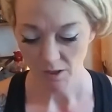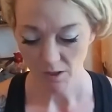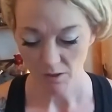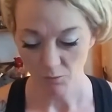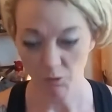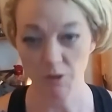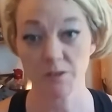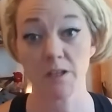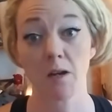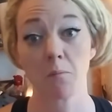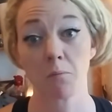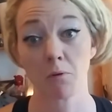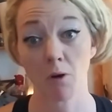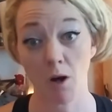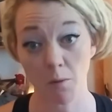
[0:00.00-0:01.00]
where's that
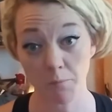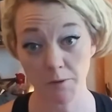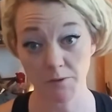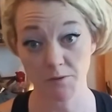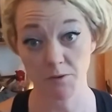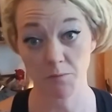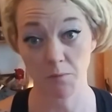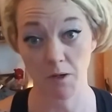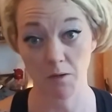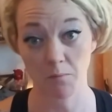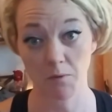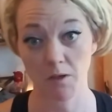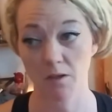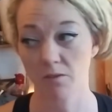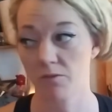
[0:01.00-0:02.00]
promise you made
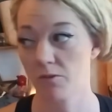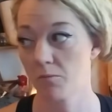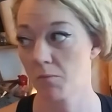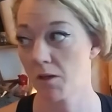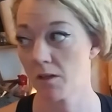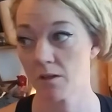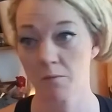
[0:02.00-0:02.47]
me? And if you make